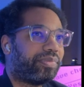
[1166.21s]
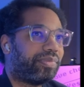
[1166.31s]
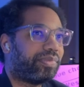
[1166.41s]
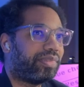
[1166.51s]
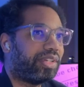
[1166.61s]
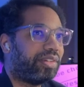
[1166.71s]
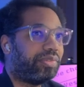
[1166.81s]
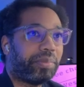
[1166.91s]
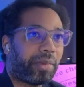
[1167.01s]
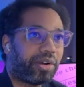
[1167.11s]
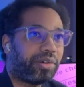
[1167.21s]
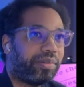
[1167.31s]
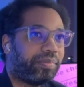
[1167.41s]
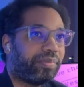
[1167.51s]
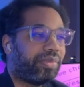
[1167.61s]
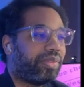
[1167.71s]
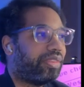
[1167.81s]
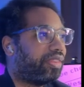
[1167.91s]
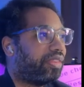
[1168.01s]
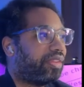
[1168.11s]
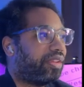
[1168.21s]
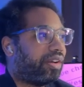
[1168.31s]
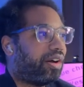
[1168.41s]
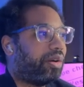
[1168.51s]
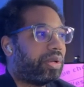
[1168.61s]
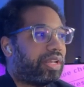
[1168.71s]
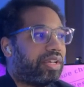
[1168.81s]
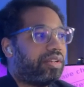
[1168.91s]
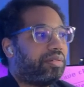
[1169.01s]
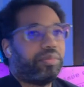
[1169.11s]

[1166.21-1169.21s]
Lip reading: view model. All we did,